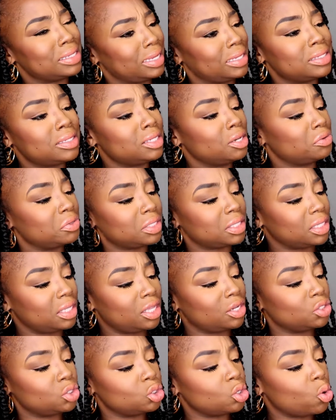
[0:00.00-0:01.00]
Like, seriously,
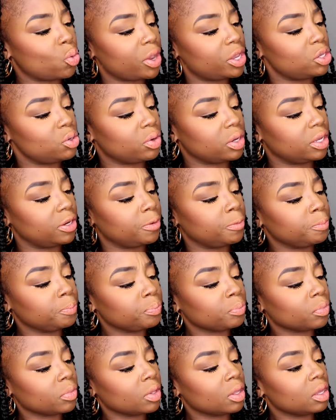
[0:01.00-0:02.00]
there's no way you can
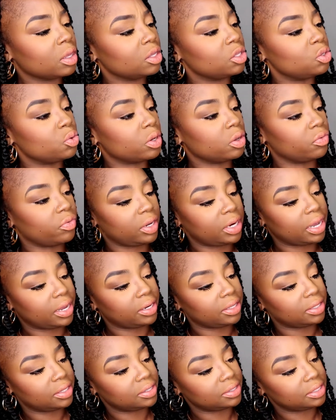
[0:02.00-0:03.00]
run
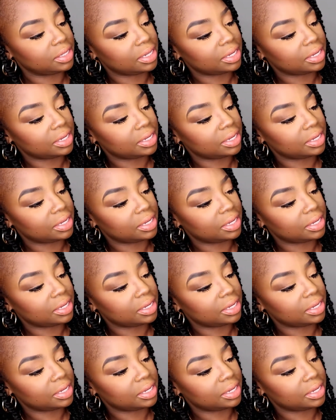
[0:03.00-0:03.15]
out of this.